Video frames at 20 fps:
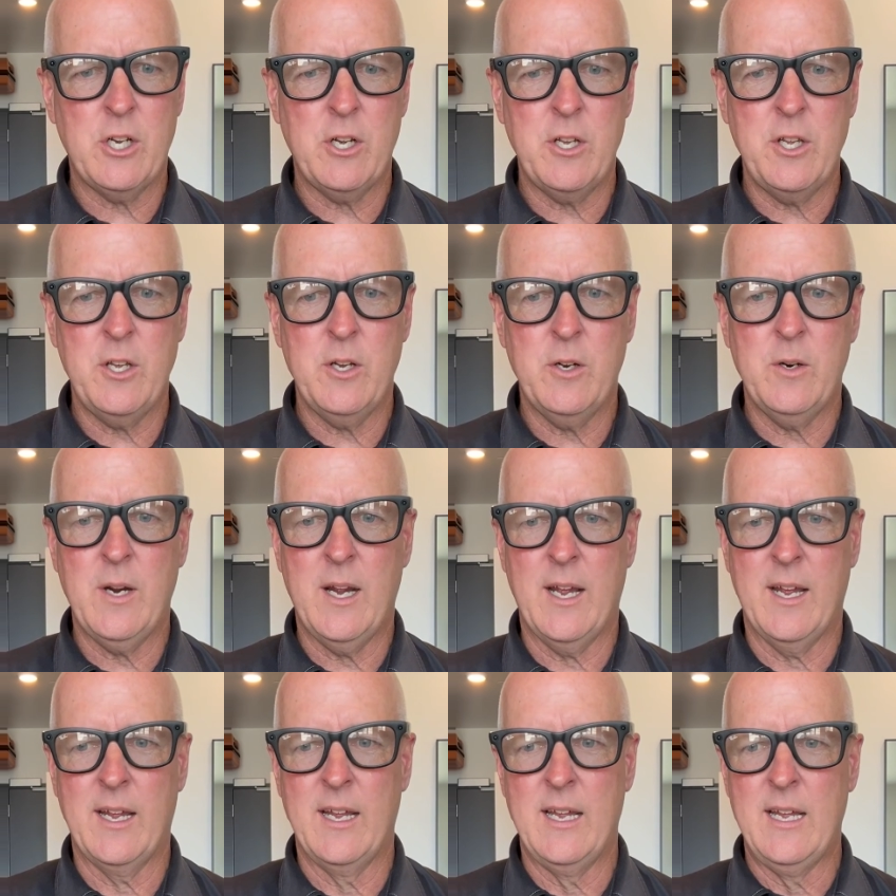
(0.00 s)
you
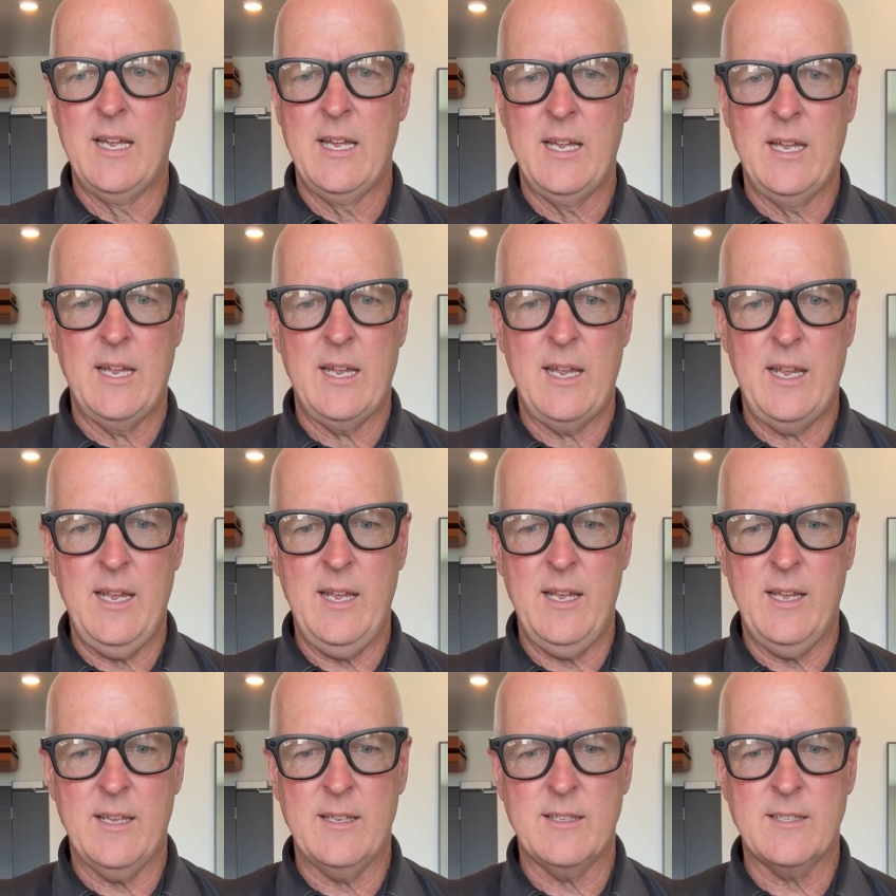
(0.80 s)

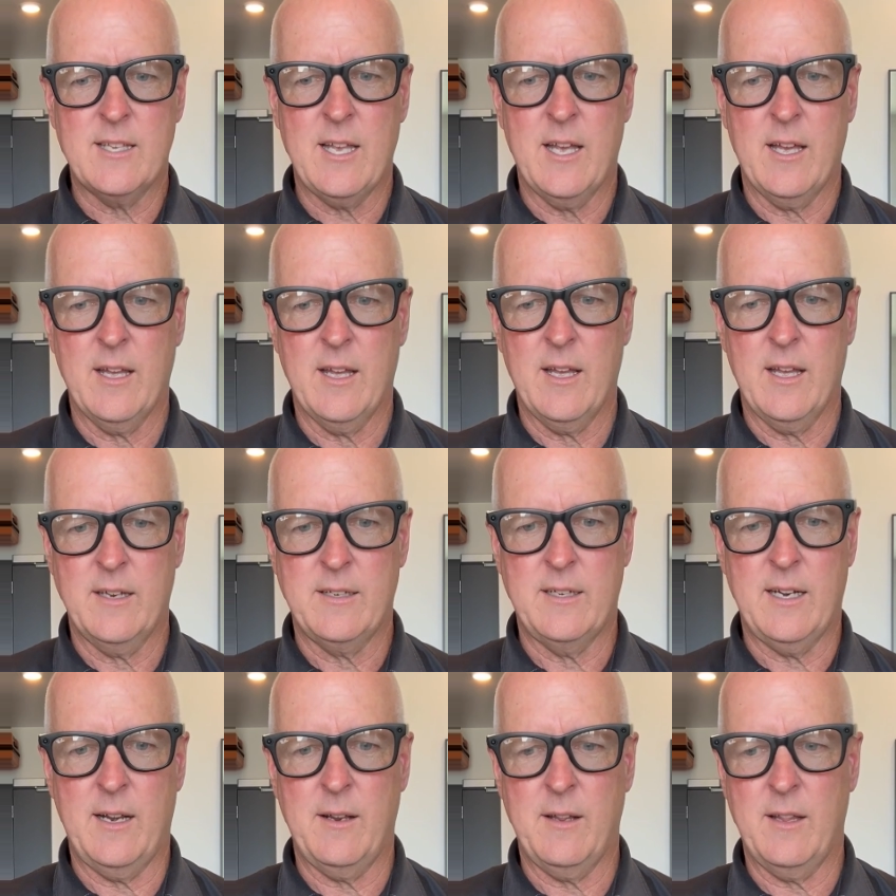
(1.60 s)
is,
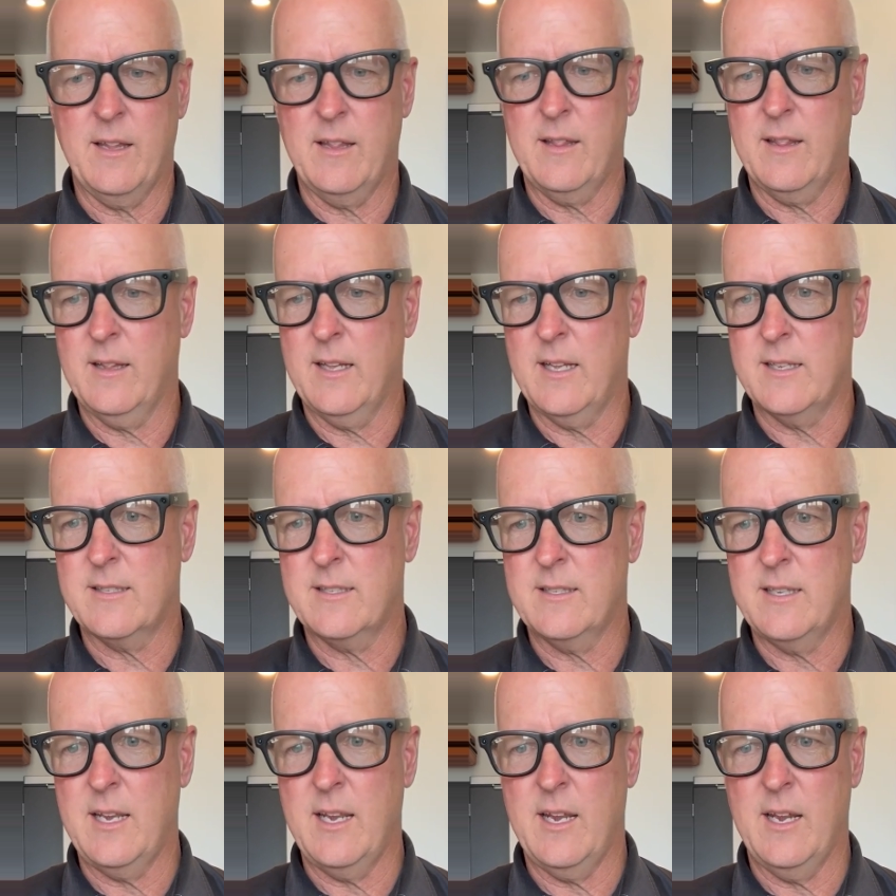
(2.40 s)
let's
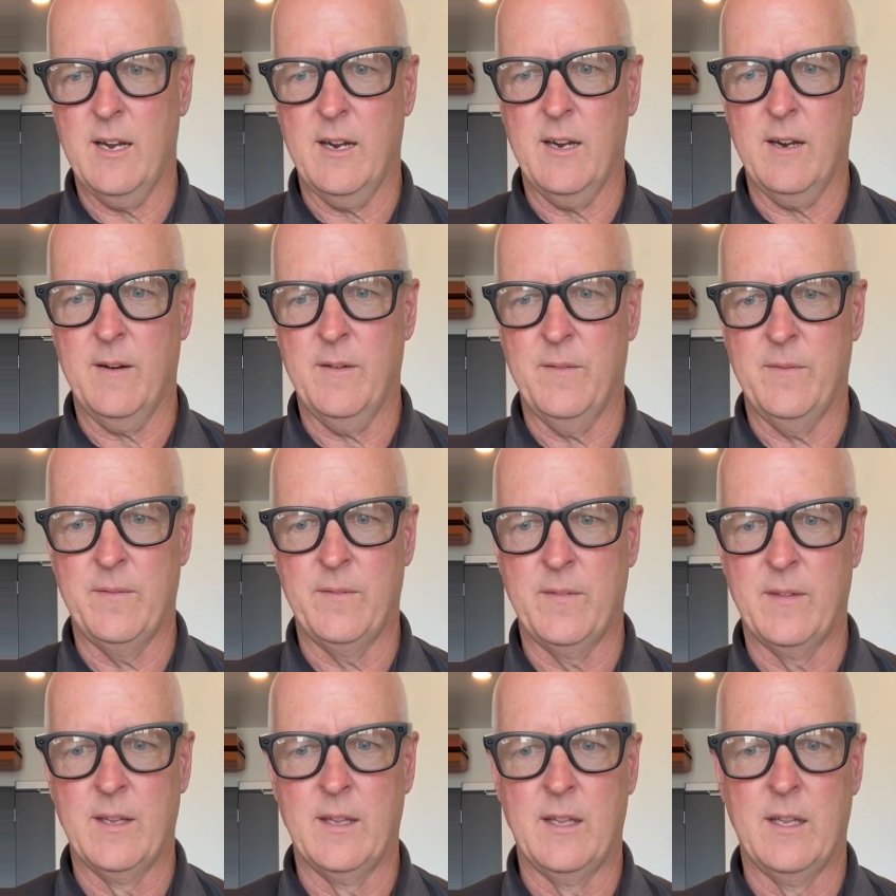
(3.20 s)
see here.
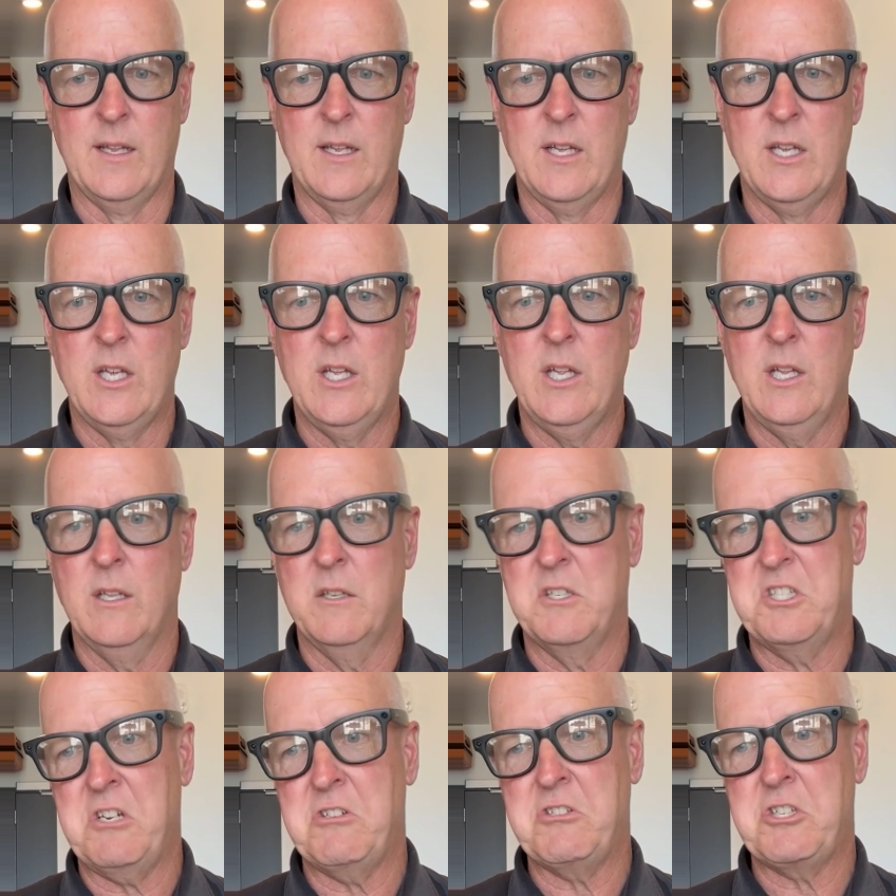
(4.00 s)

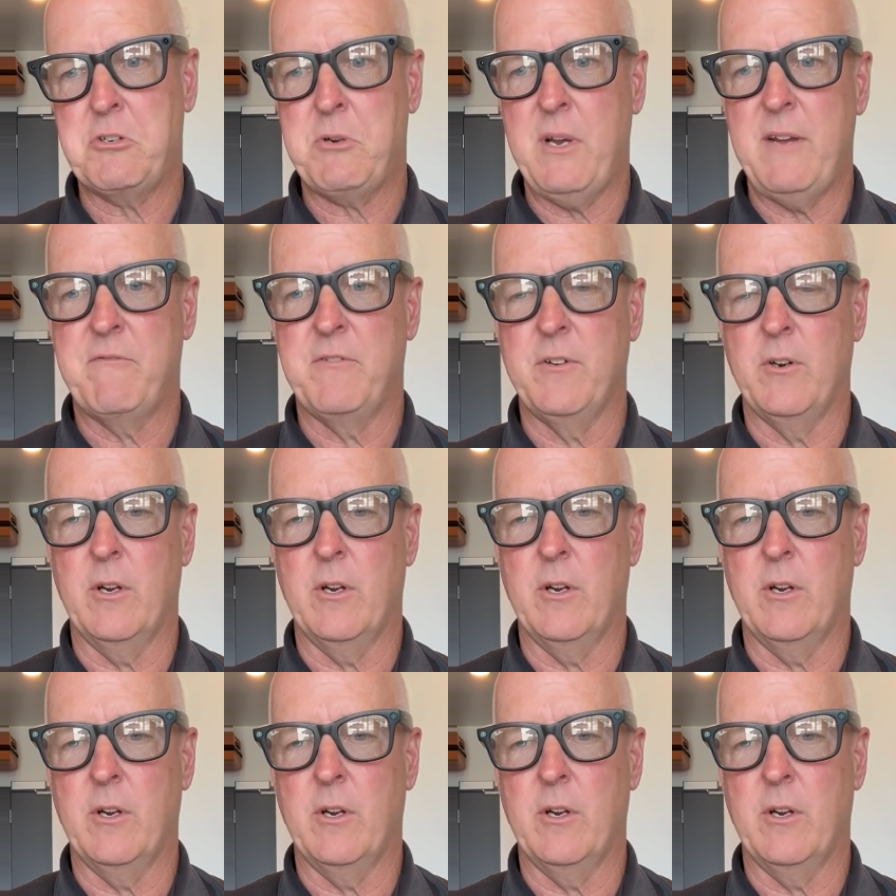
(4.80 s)
So street food,